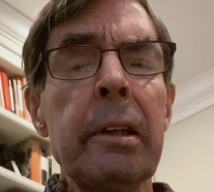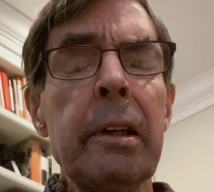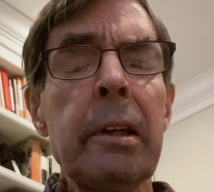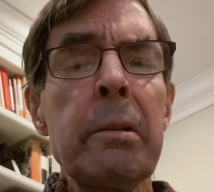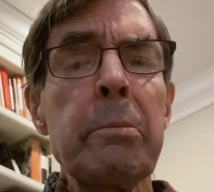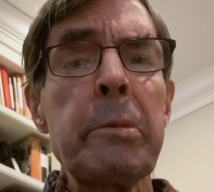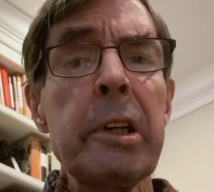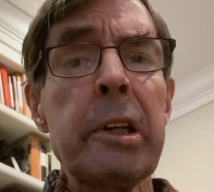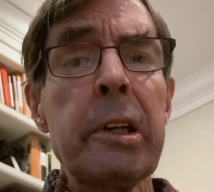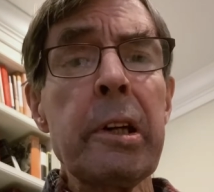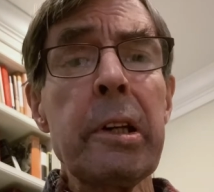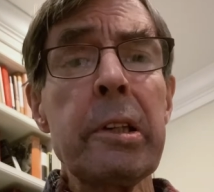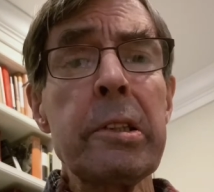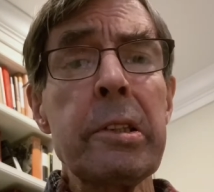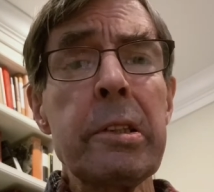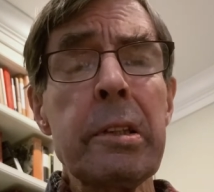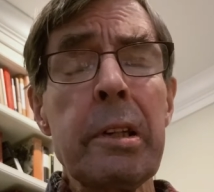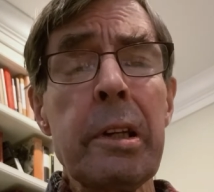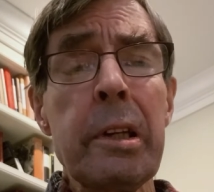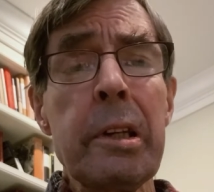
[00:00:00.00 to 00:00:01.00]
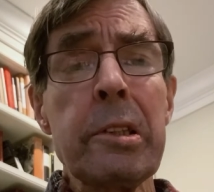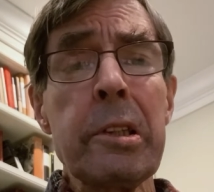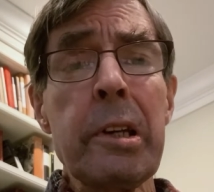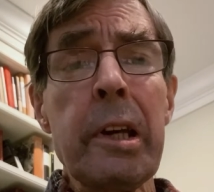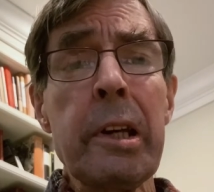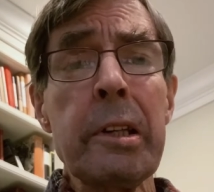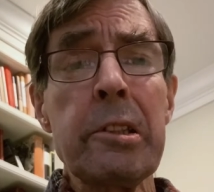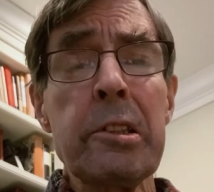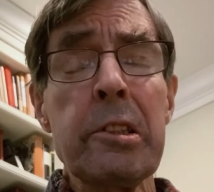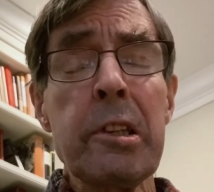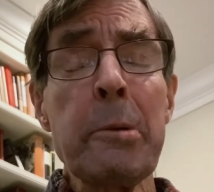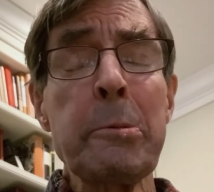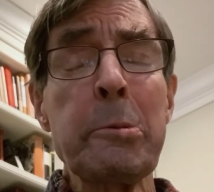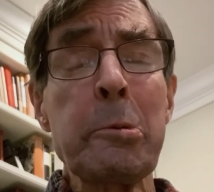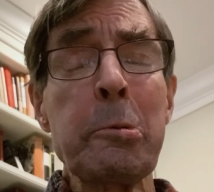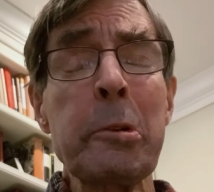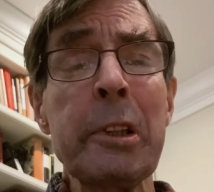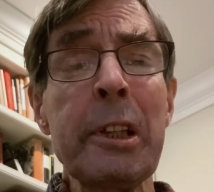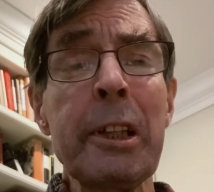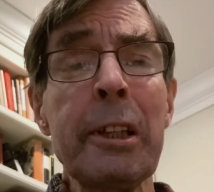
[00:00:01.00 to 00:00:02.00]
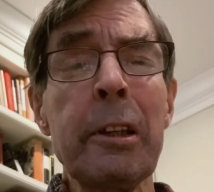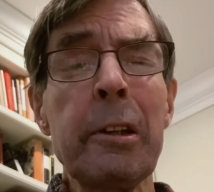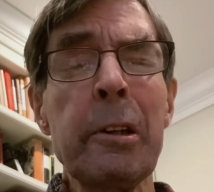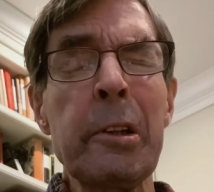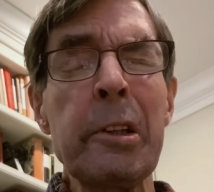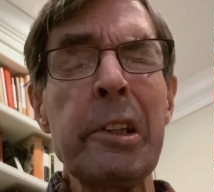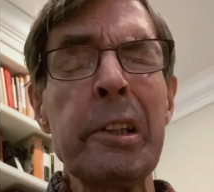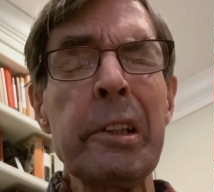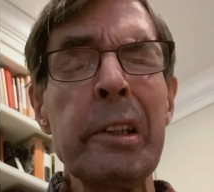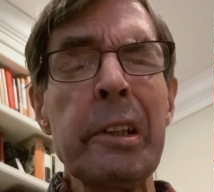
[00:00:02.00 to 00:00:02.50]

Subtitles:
because, as I subsequently learned,